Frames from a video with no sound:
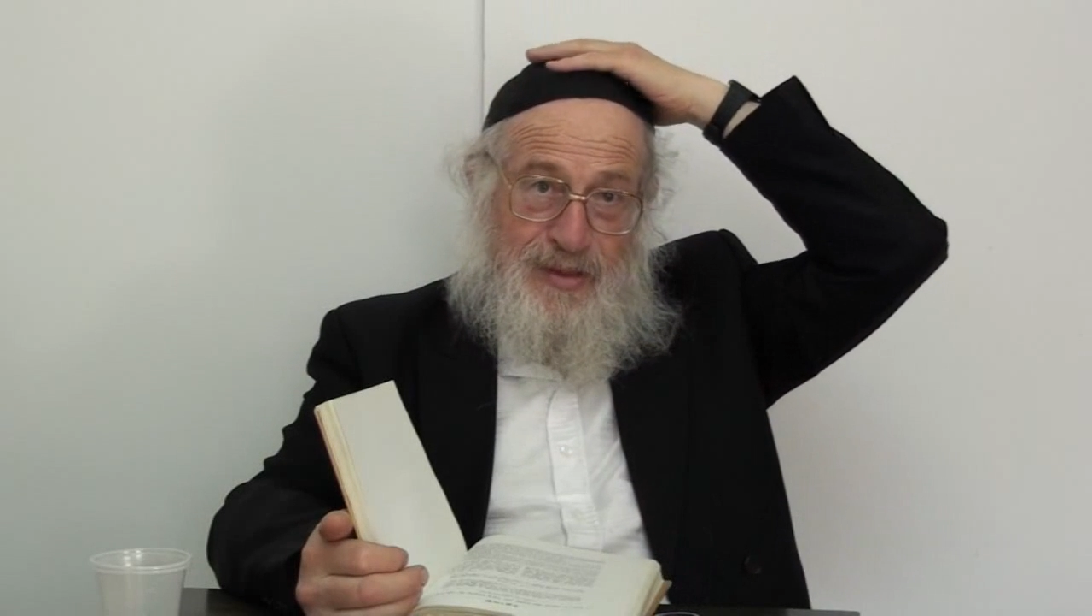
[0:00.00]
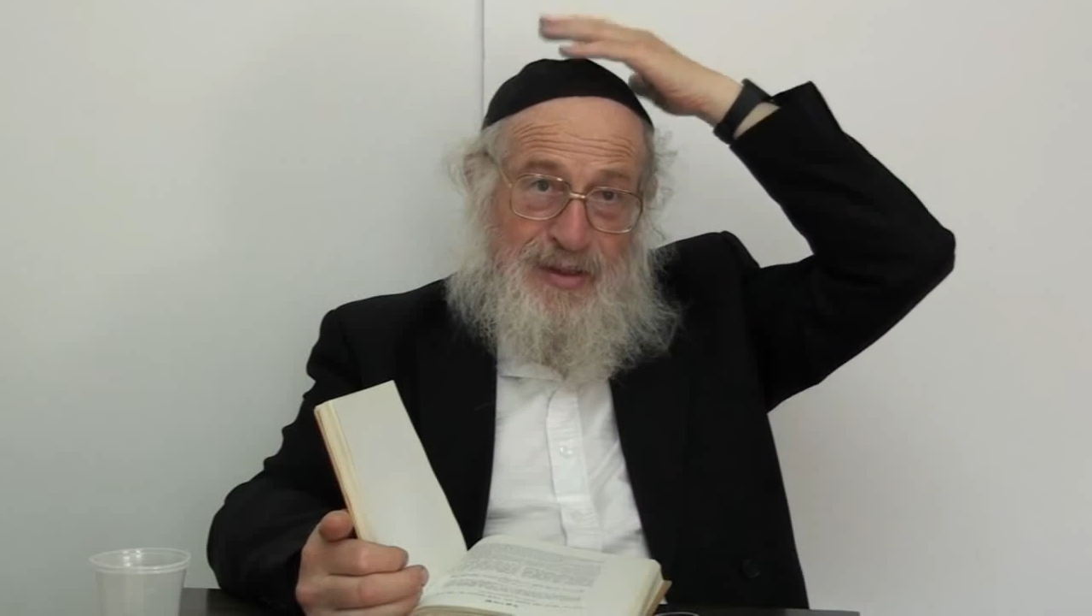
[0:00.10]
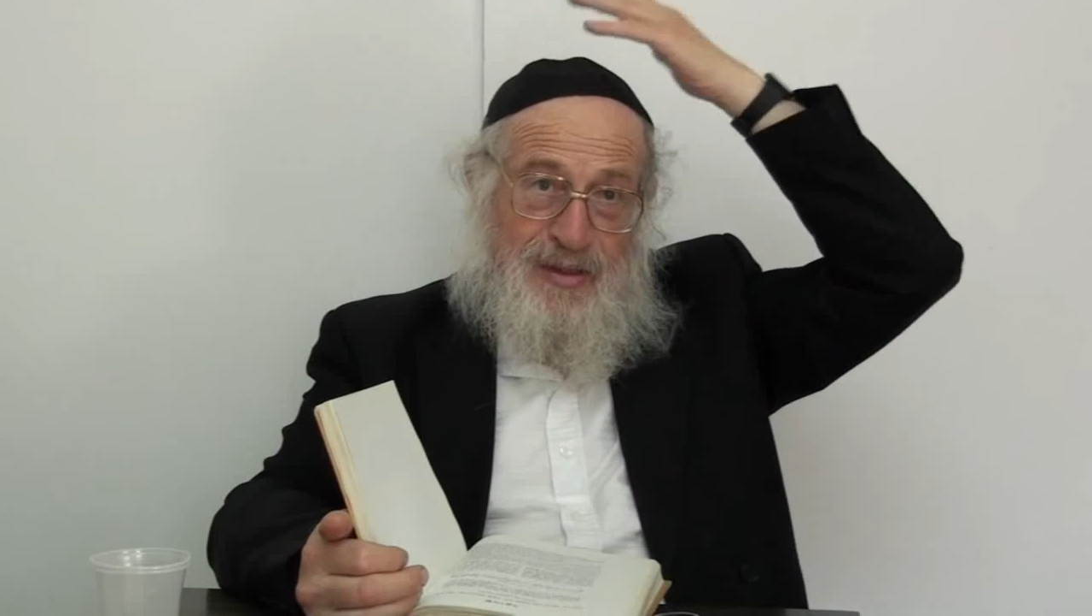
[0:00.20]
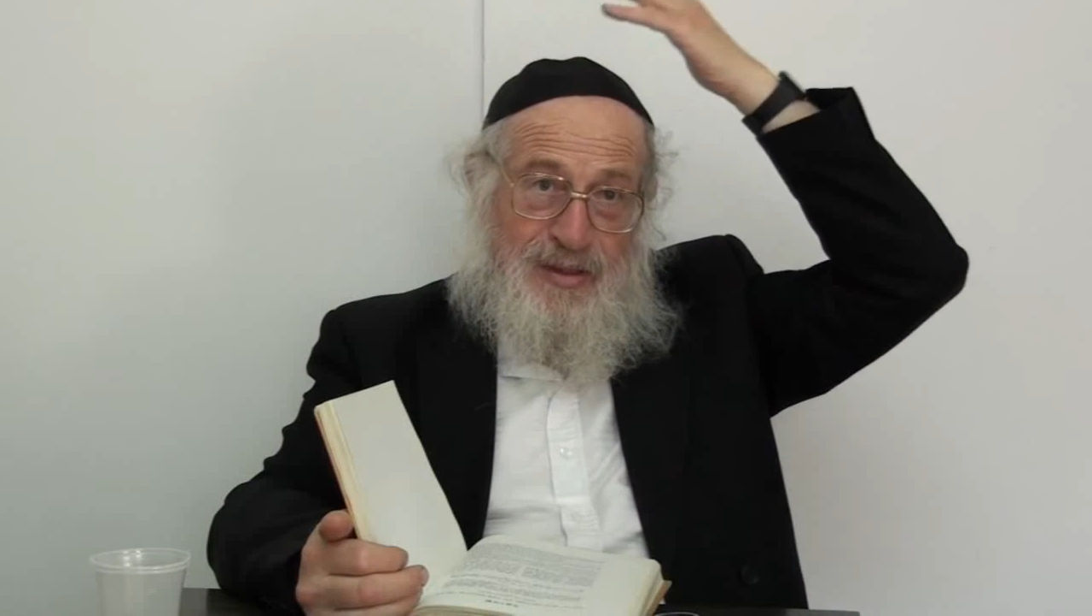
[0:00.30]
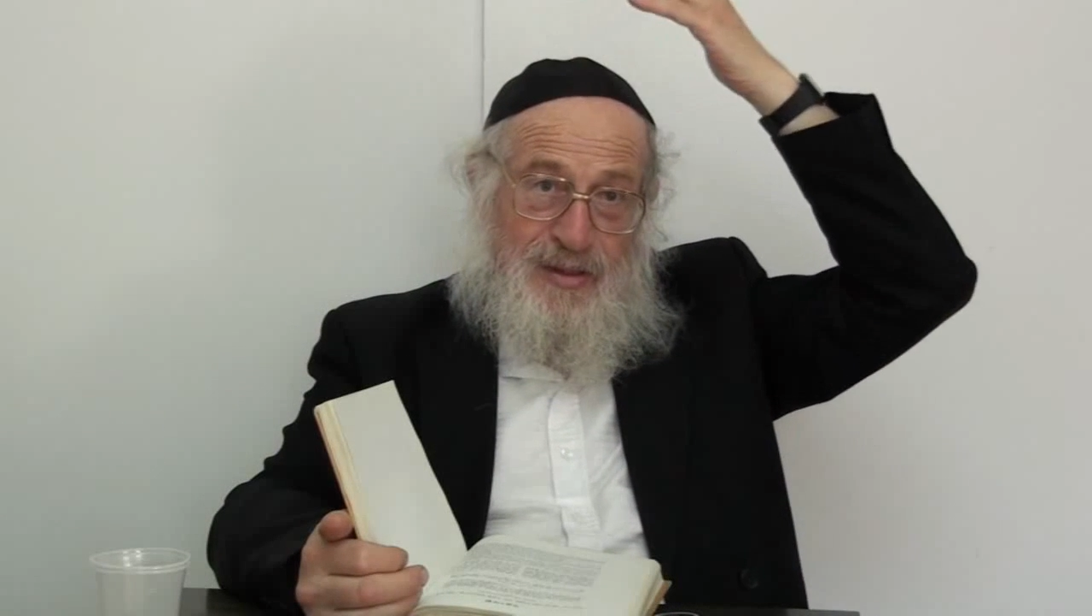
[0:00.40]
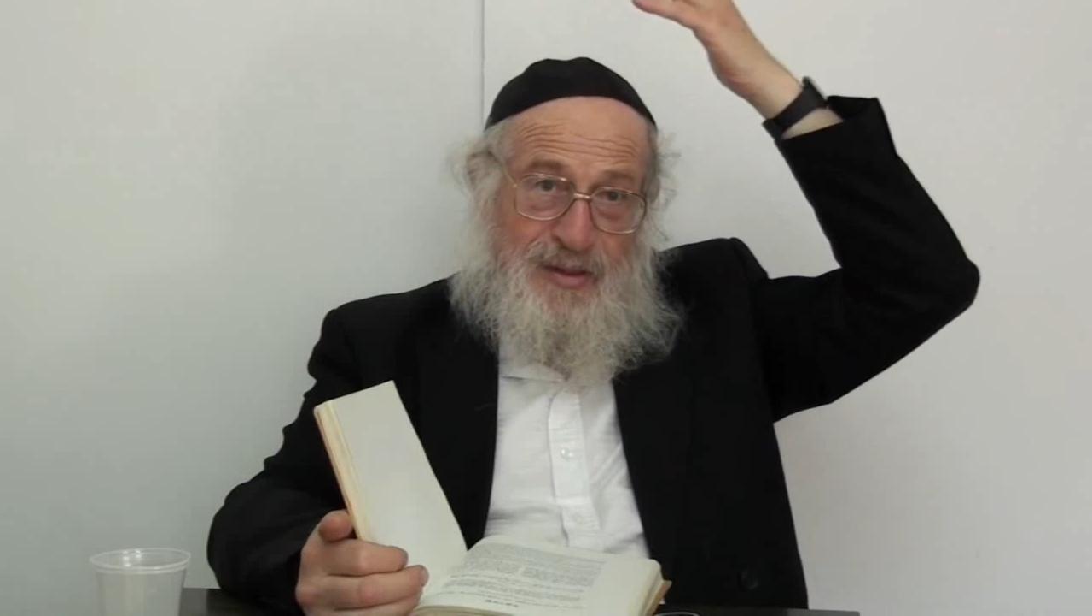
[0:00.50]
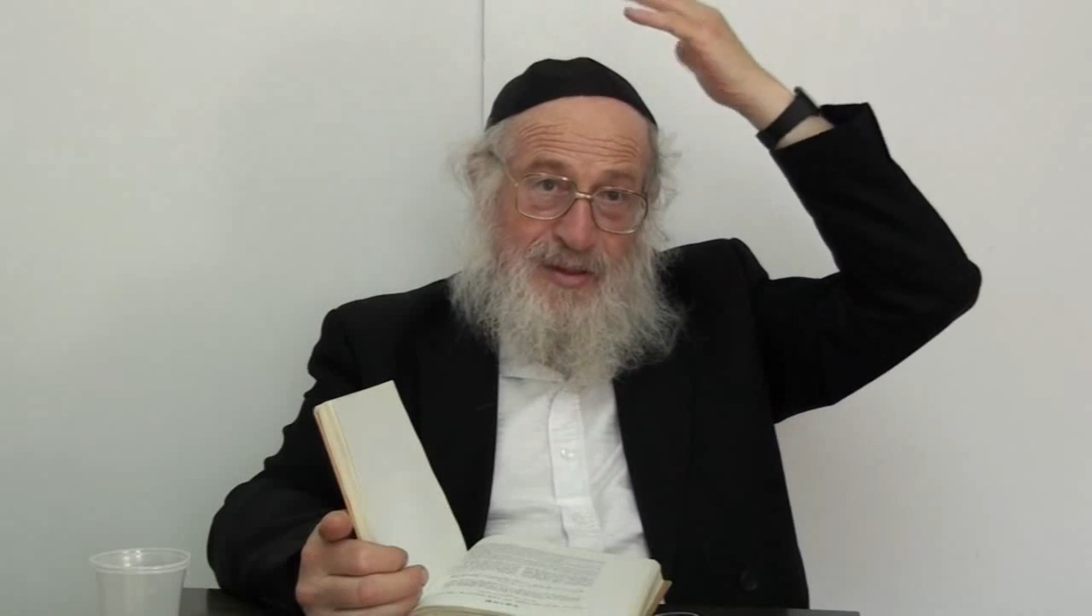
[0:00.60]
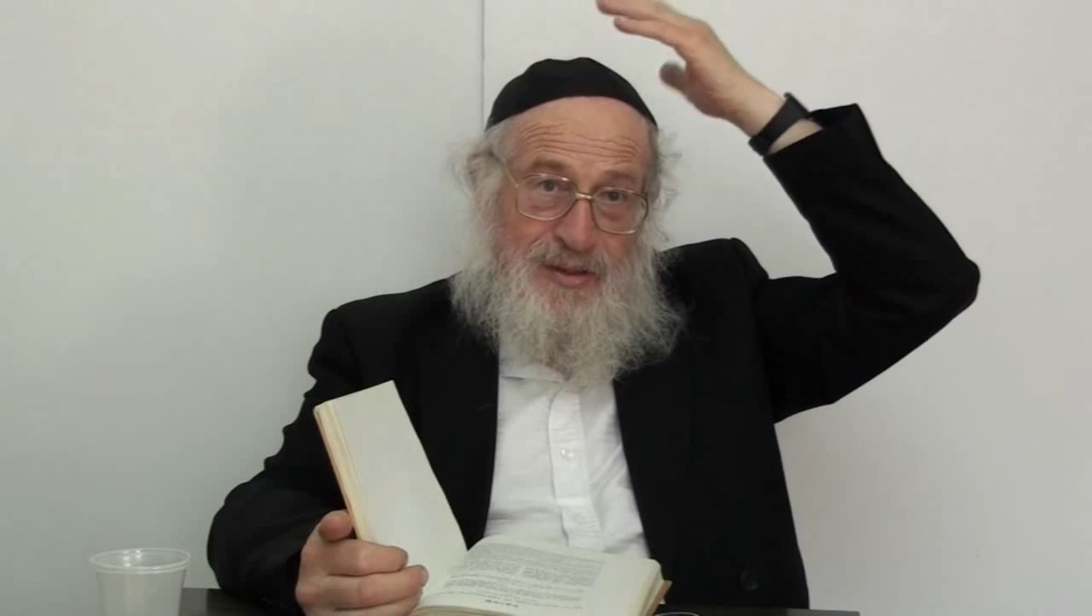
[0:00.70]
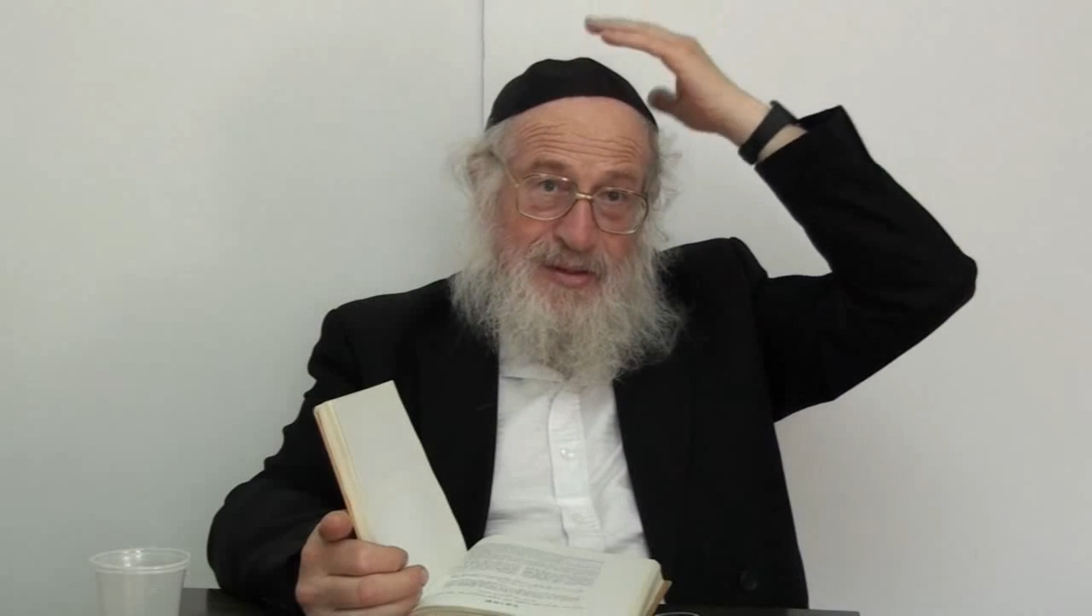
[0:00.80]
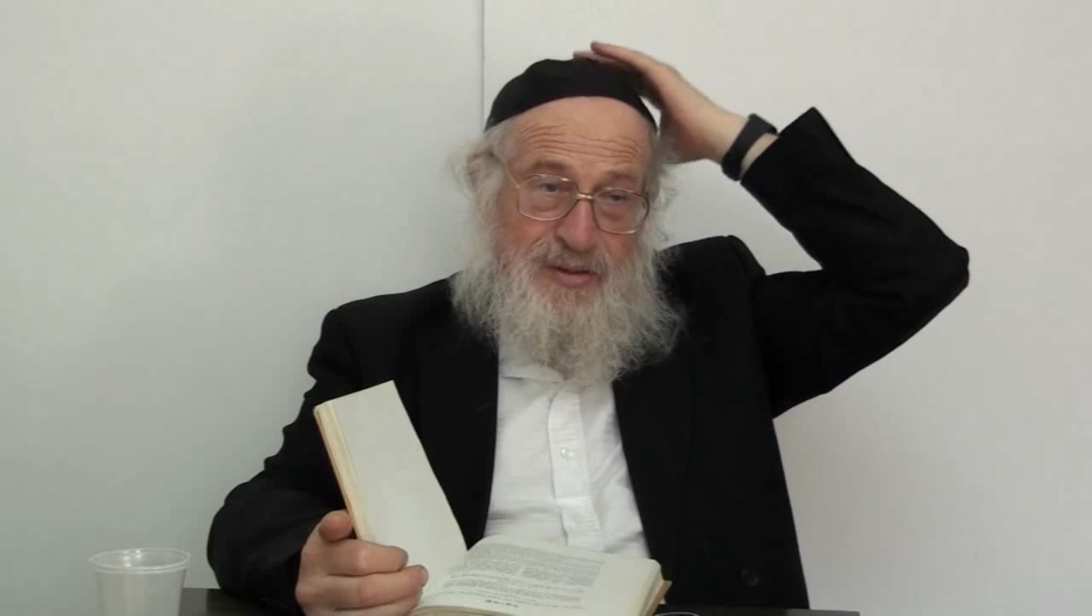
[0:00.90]
In
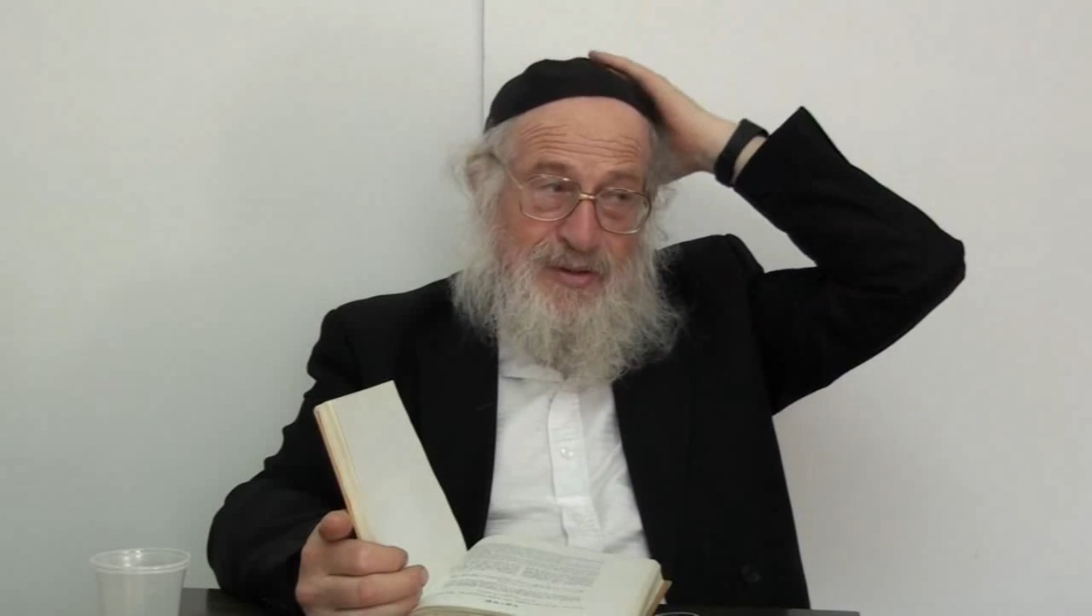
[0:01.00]
Israel.